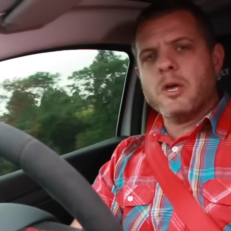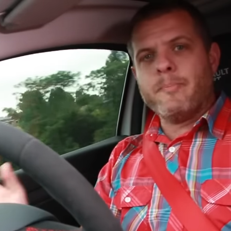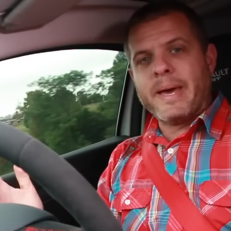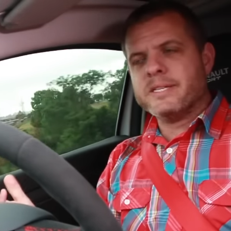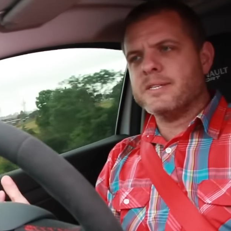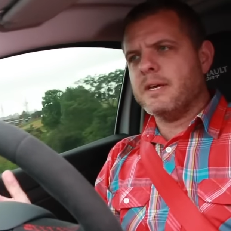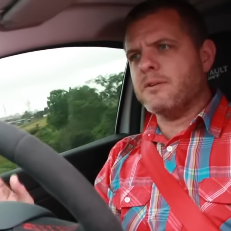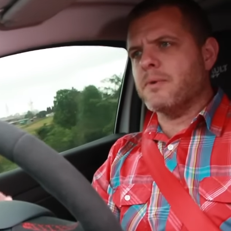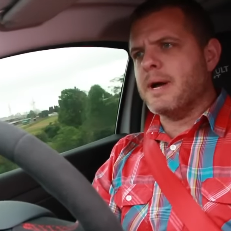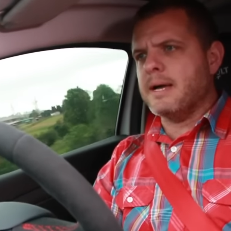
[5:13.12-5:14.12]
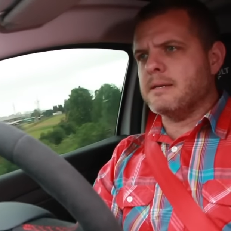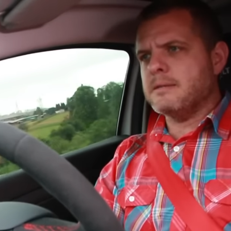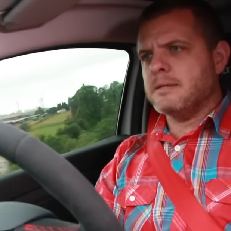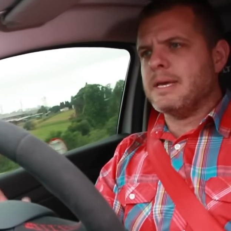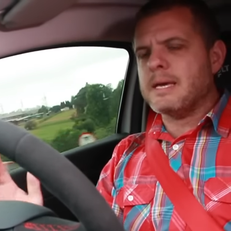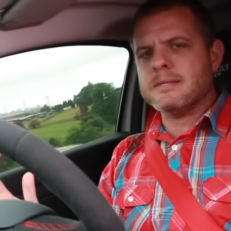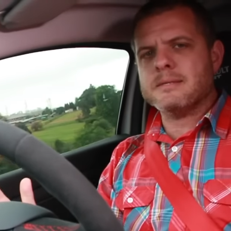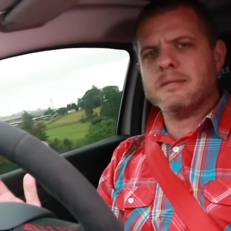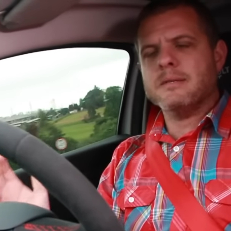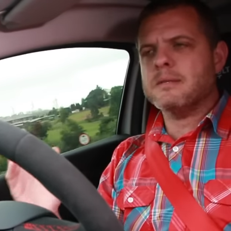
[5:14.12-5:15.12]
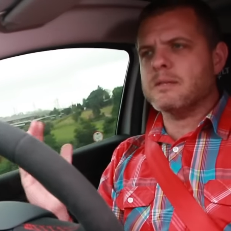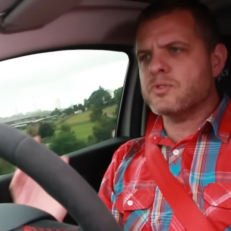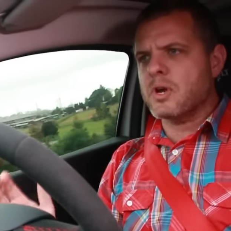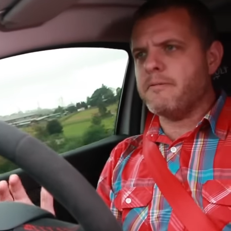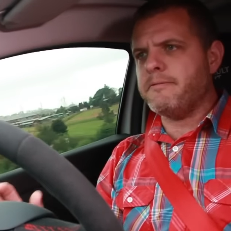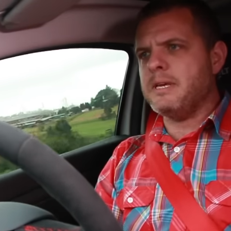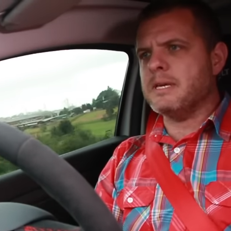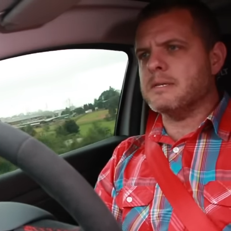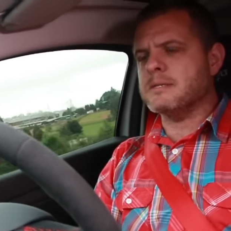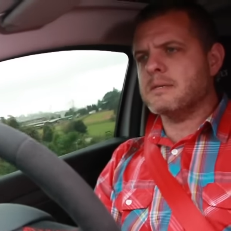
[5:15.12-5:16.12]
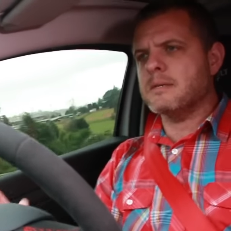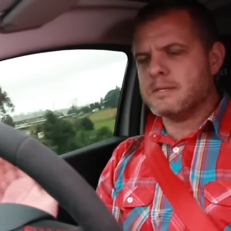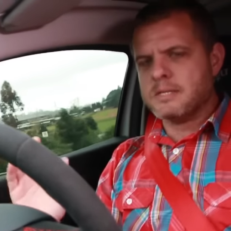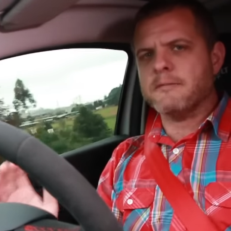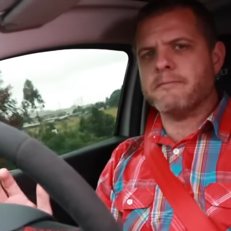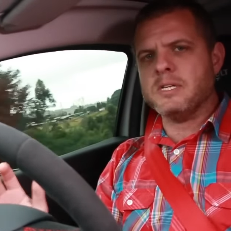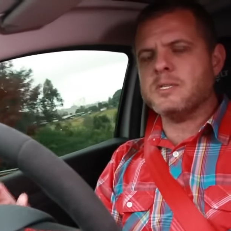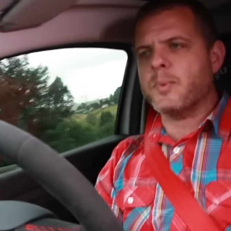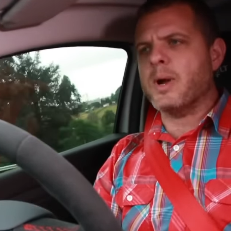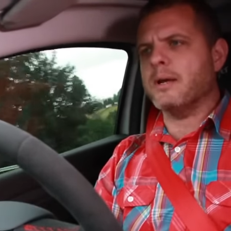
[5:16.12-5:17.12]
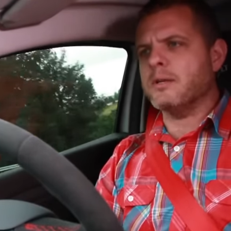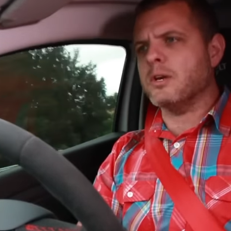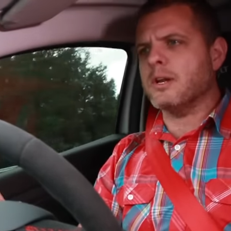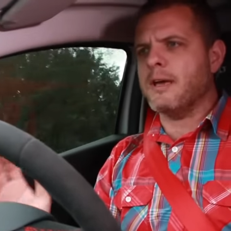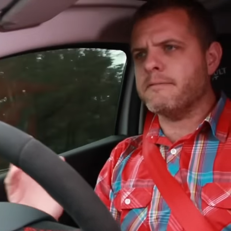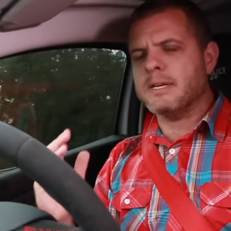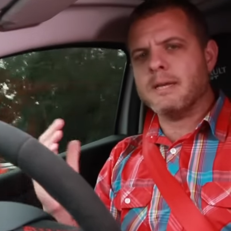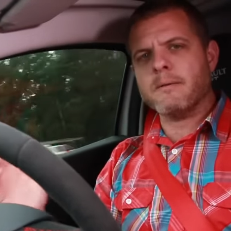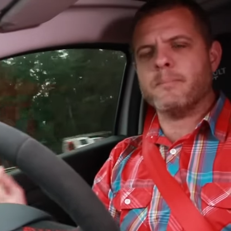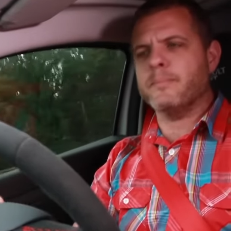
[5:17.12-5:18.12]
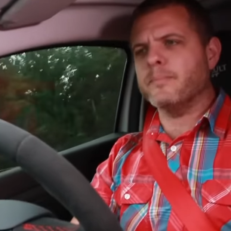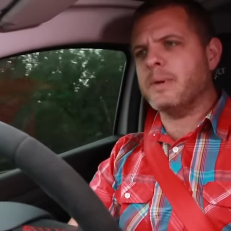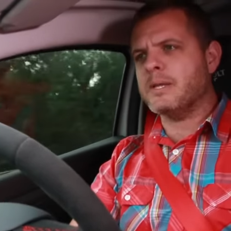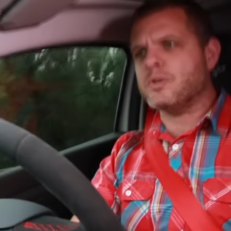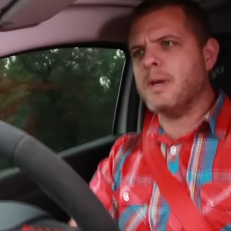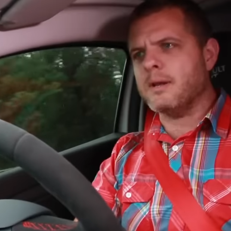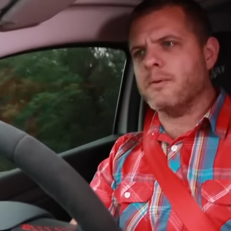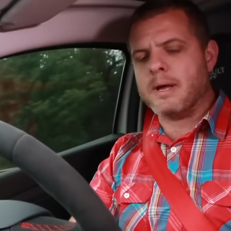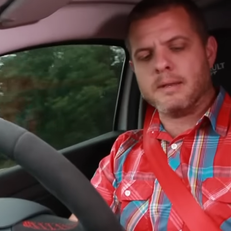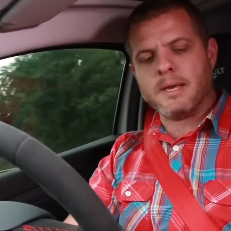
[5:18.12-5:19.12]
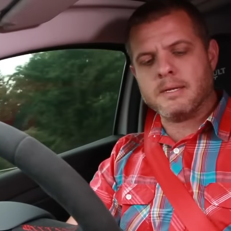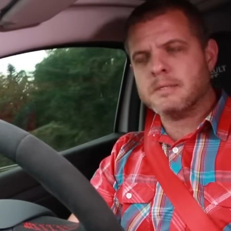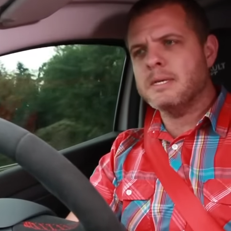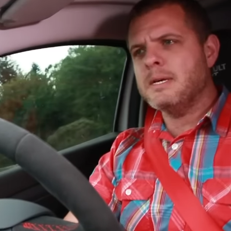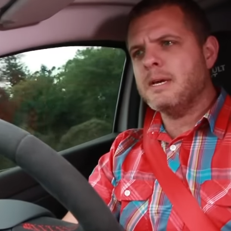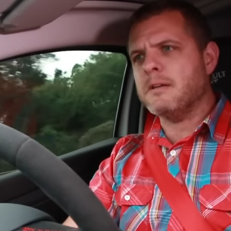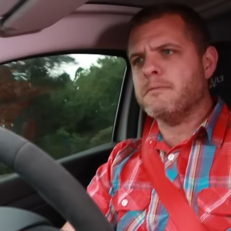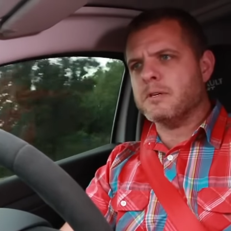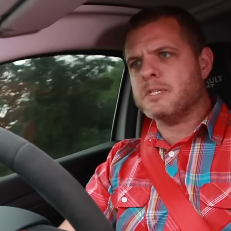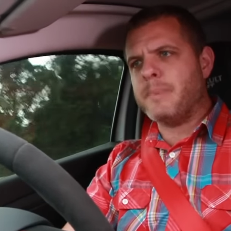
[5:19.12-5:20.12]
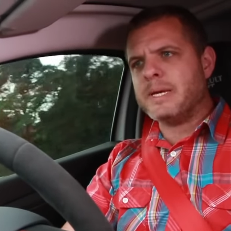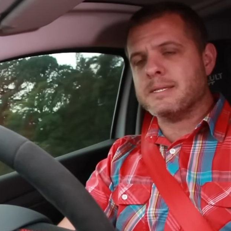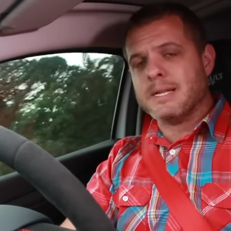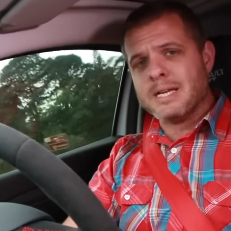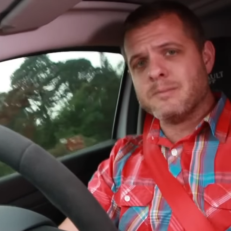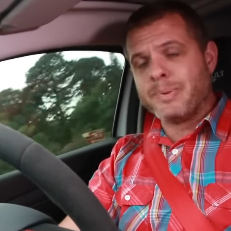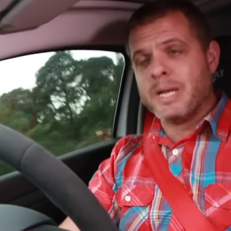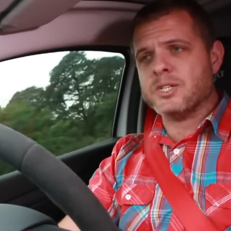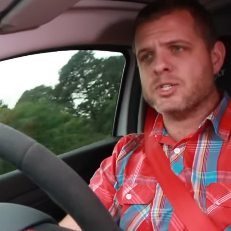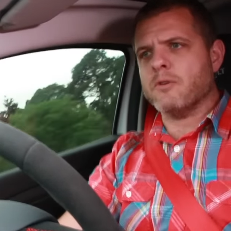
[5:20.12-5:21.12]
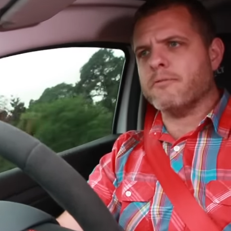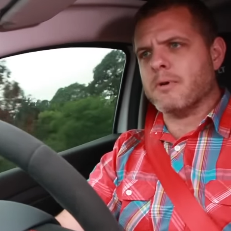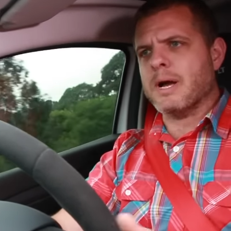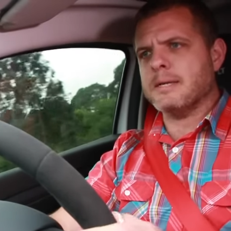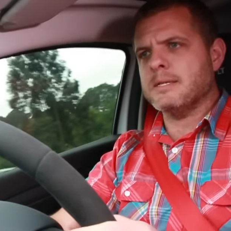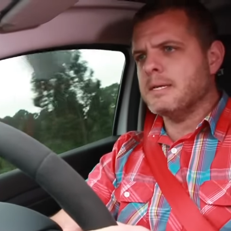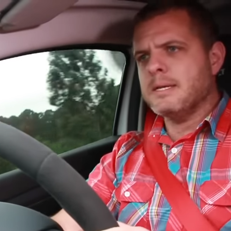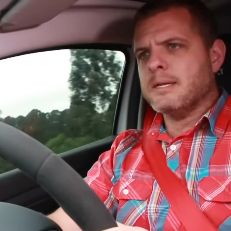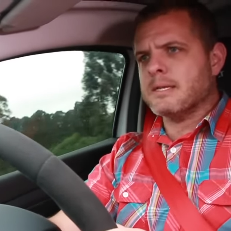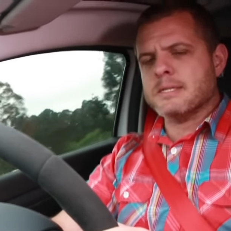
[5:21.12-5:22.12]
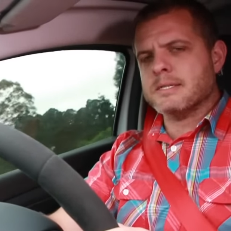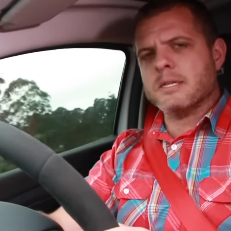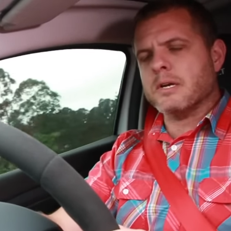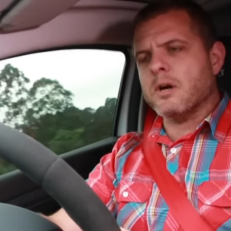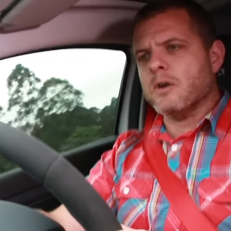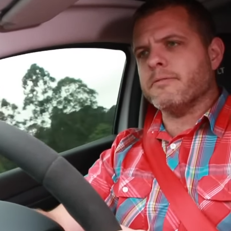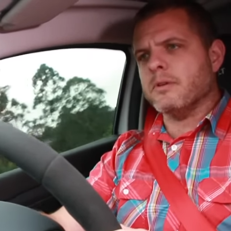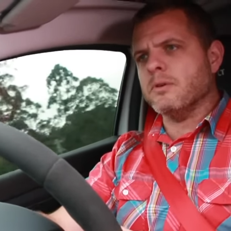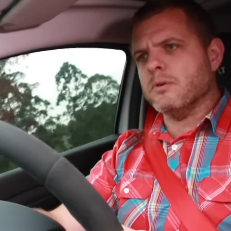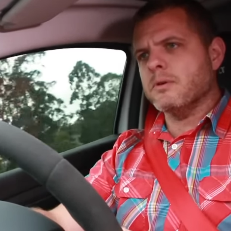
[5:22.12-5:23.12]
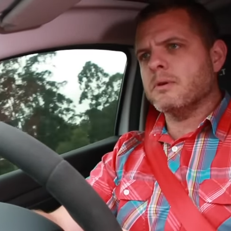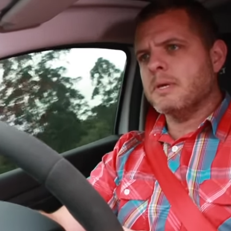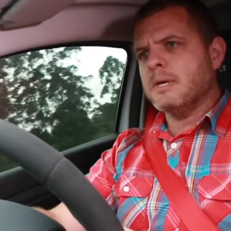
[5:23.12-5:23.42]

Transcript: So back to that ride. Yes, the trophy is stiffly sprung. You're going to have to go, get your head around that. If you expect a nice plush soft ride, this isn't the car for you.